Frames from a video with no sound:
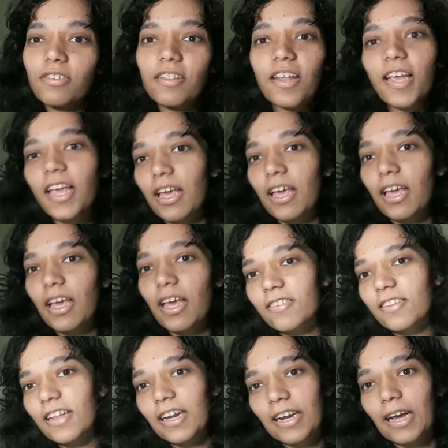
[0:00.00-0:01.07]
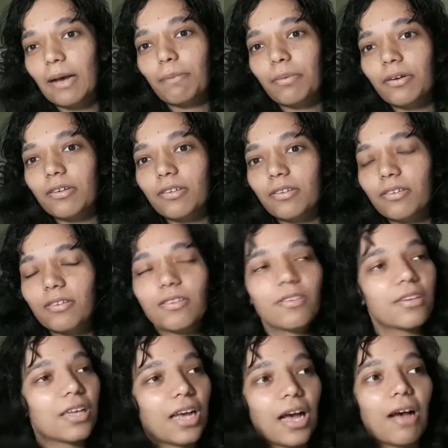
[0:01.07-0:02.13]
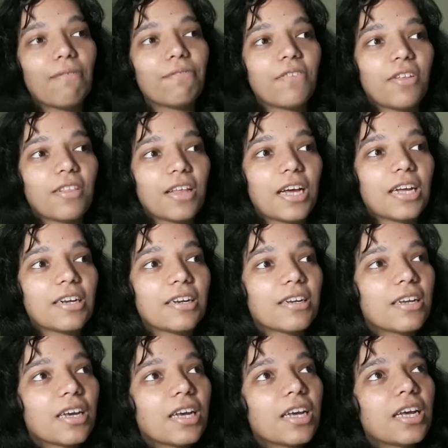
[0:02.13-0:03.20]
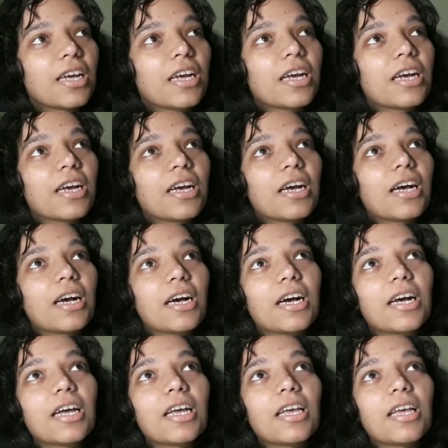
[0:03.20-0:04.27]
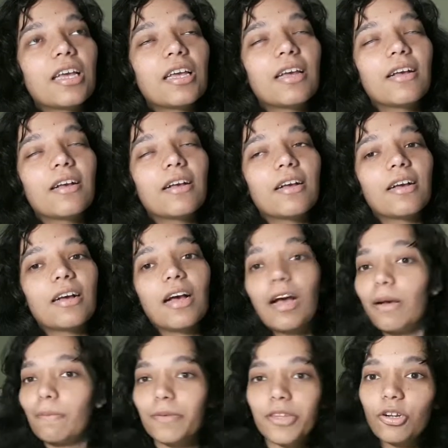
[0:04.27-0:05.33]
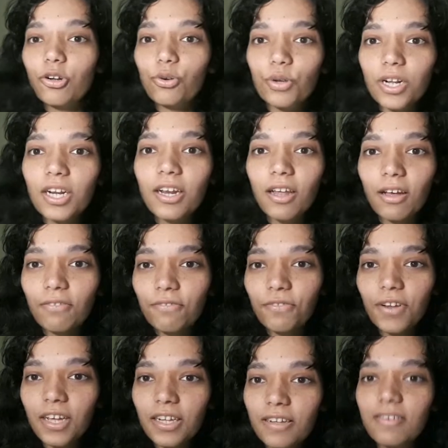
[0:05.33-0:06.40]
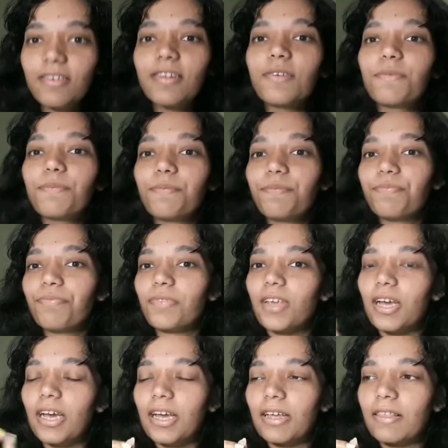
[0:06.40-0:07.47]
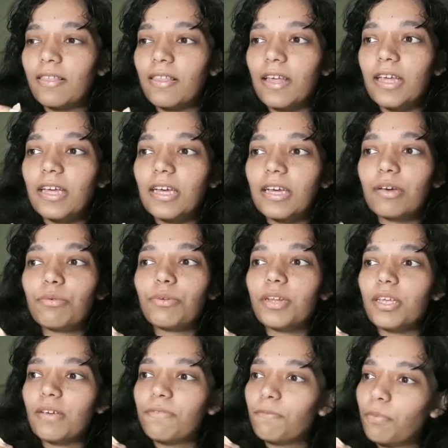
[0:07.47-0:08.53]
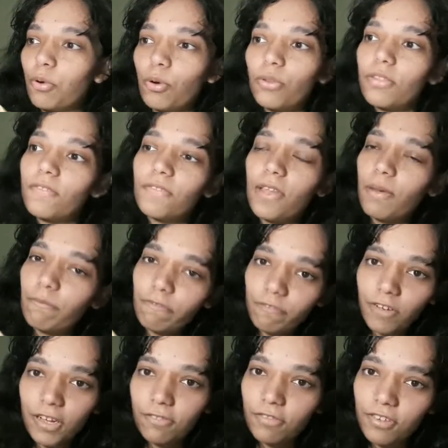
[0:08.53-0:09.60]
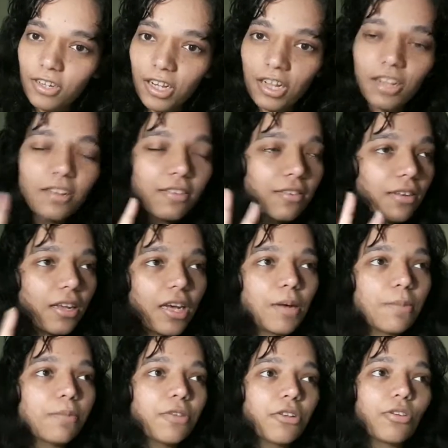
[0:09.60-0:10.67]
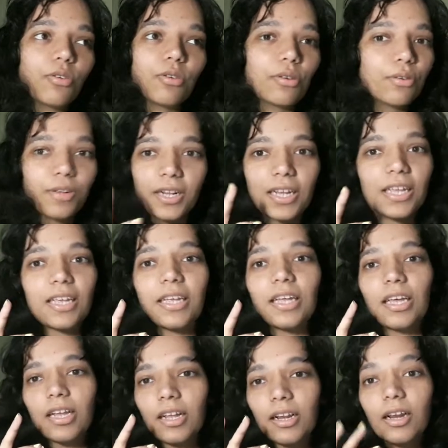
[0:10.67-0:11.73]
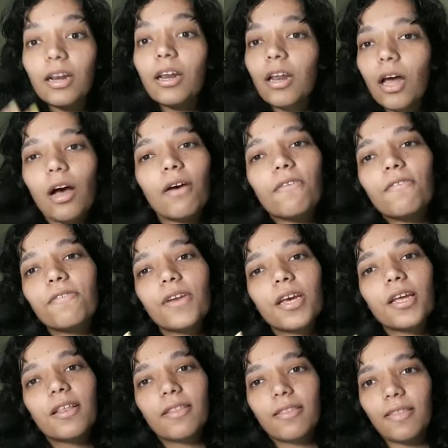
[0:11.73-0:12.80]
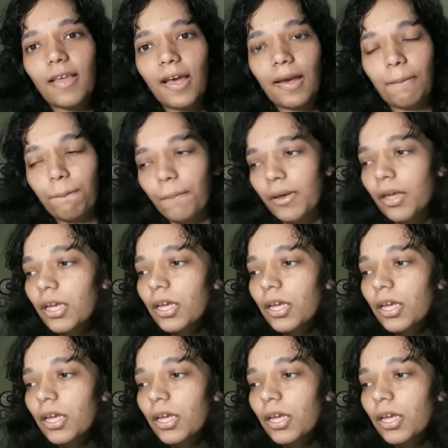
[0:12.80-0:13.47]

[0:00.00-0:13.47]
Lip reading: the chaos that happens after that. I absolutely loved it. I think I would give both of them 5 stars. Absolutely loved them.